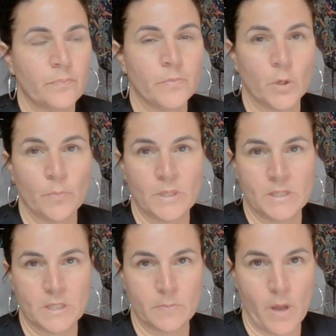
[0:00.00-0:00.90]
their
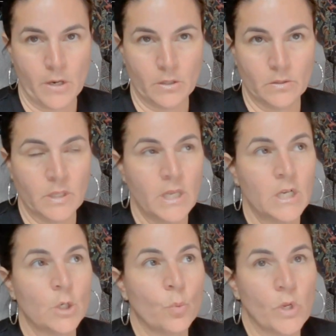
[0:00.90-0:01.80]
business model,
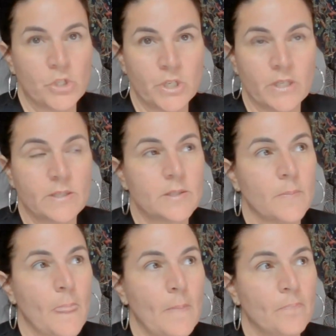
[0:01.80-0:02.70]
which
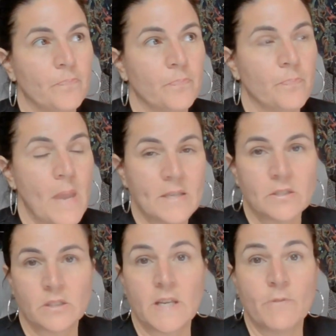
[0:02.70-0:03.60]
is
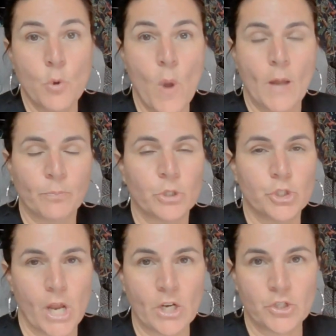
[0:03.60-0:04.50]
basically if you had
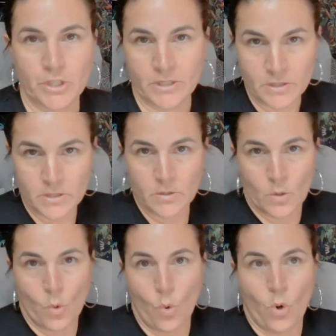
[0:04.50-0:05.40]
projections
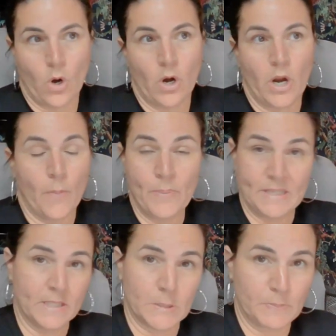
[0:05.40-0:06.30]
or a
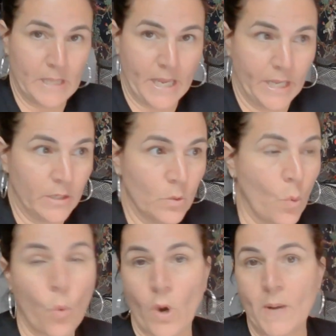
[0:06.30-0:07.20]
business plan
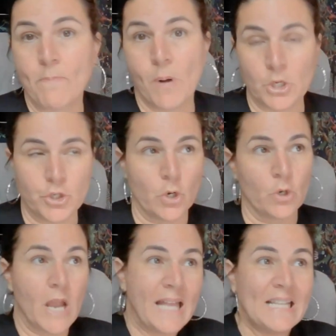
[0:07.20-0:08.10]
or a budget
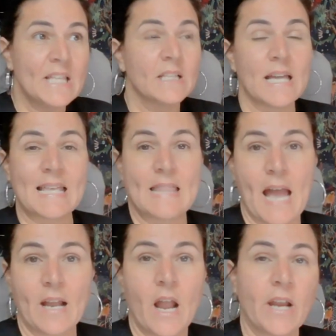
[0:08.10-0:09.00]
or anything like
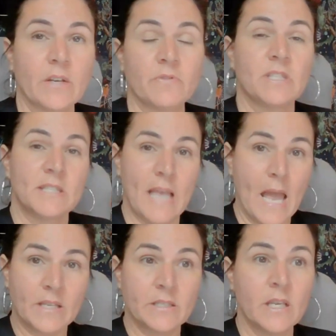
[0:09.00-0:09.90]
that kind of
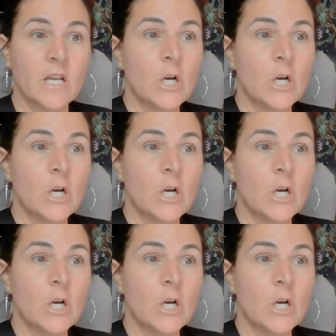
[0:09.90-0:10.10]
set